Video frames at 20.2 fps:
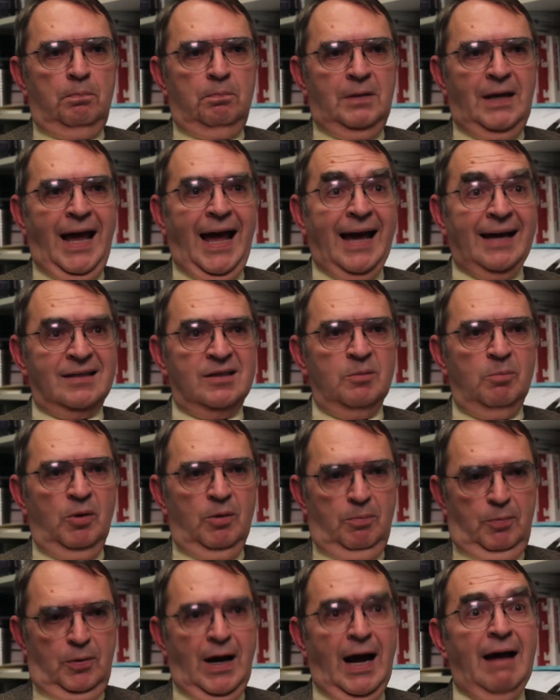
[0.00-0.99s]

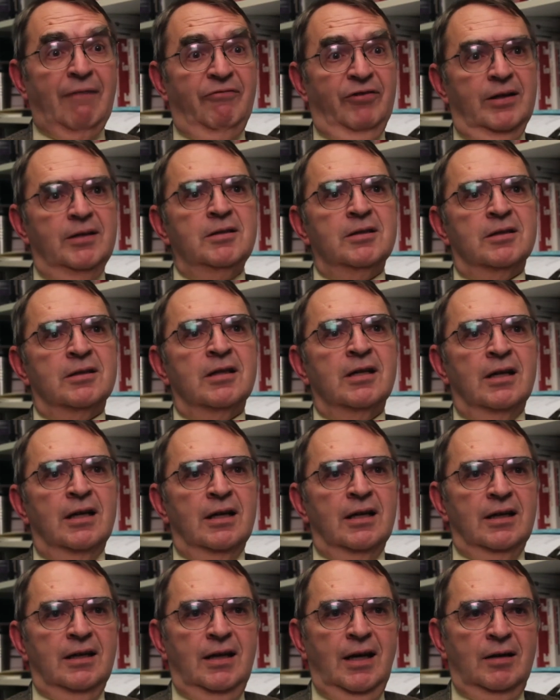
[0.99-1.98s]
taxable profits,
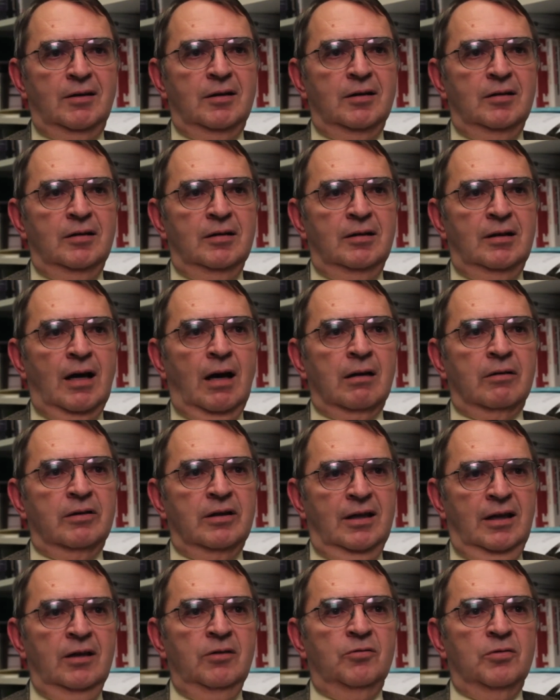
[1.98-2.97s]
get to deduct
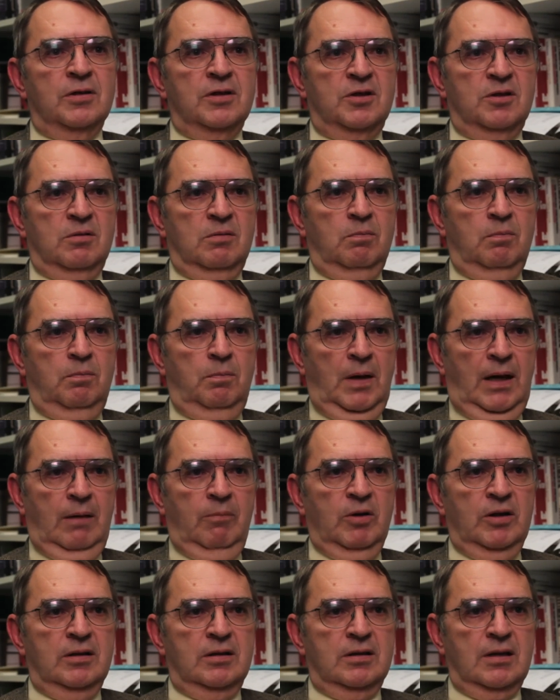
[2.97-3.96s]
interest
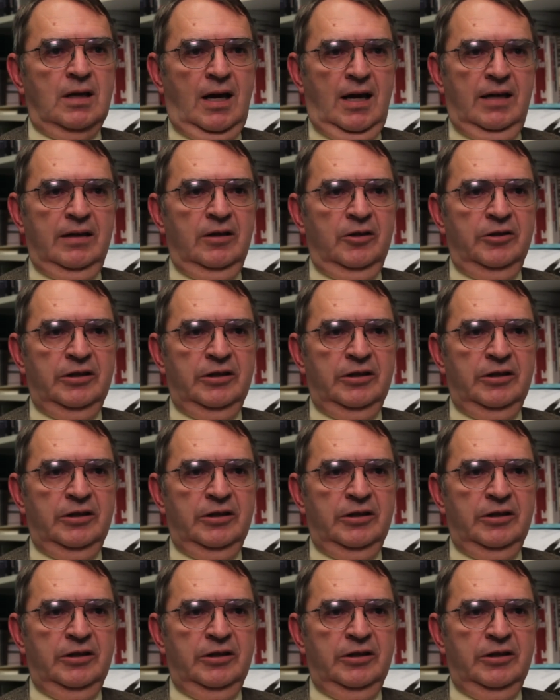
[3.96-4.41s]
payments on their